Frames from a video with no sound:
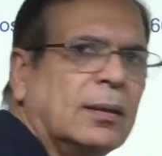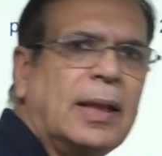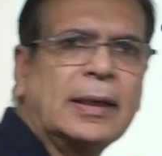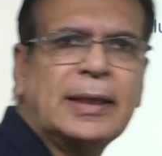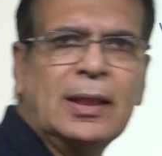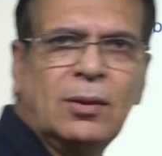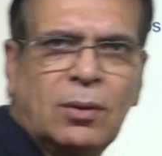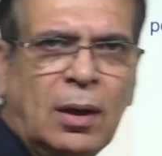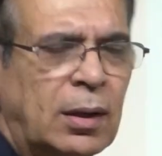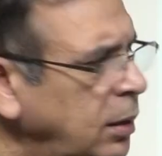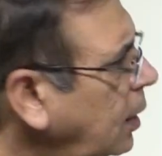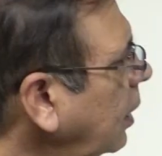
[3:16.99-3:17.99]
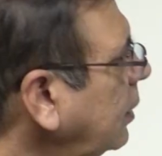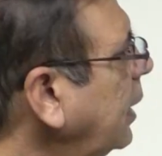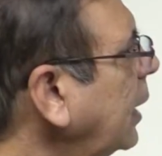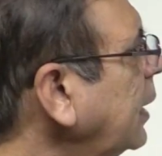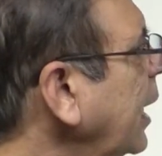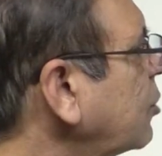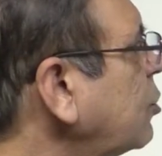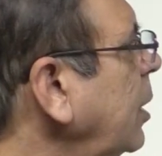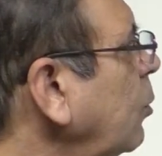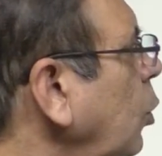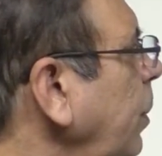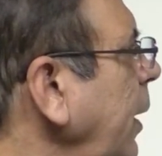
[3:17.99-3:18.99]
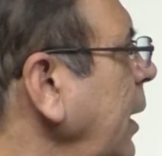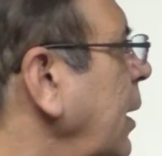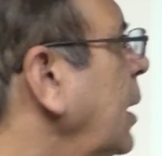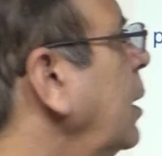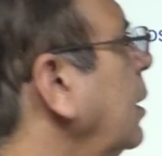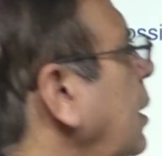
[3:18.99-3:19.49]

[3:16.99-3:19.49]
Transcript: That is, the other extreme could be